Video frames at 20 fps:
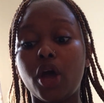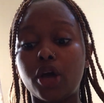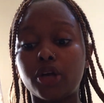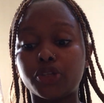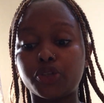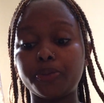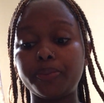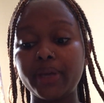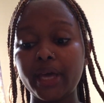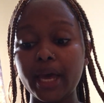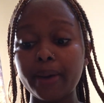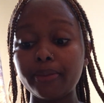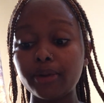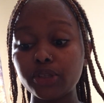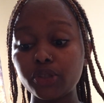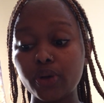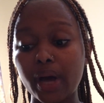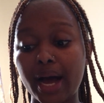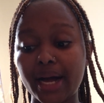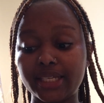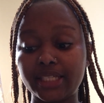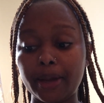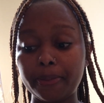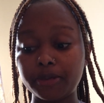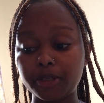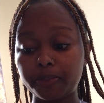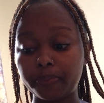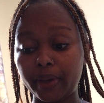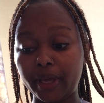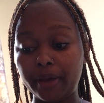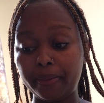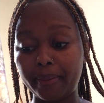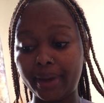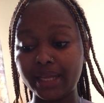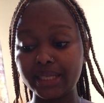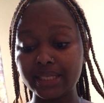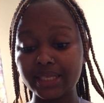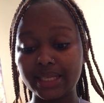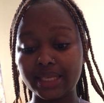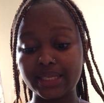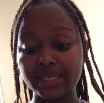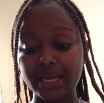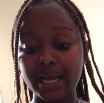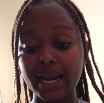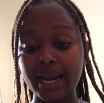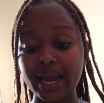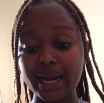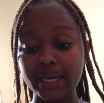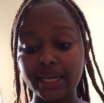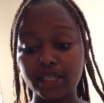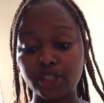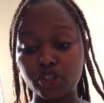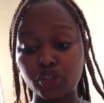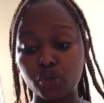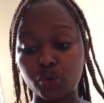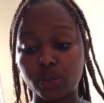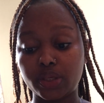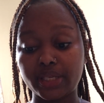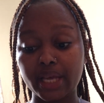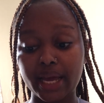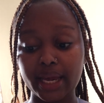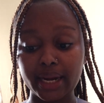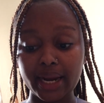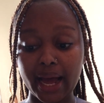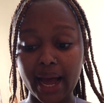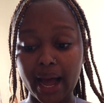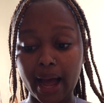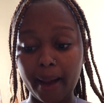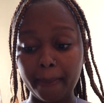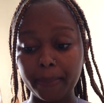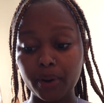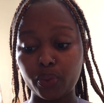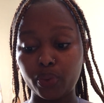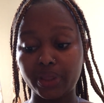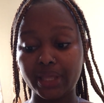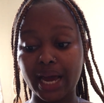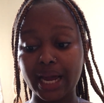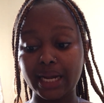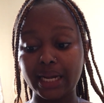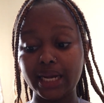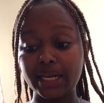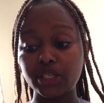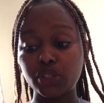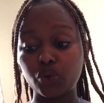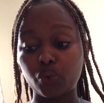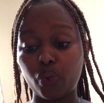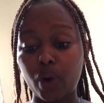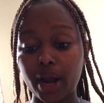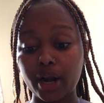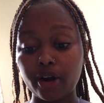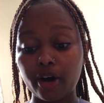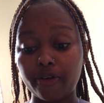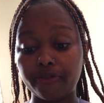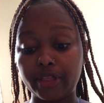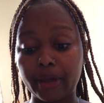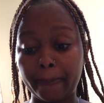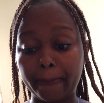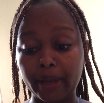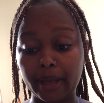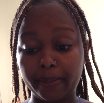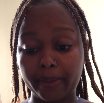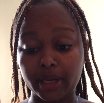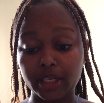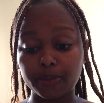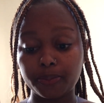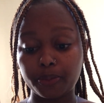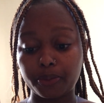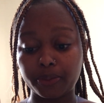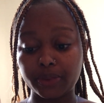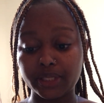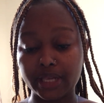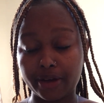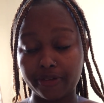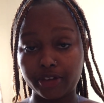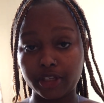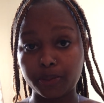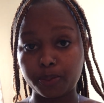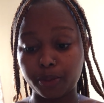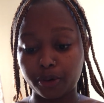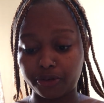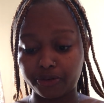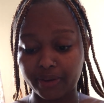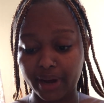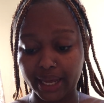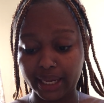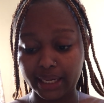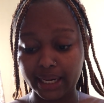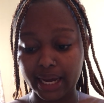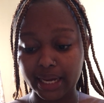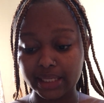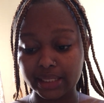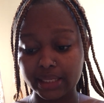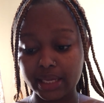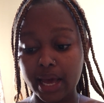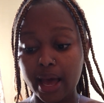To be able to accept payments, the seller needs to sign up with at least one of the payment service providers.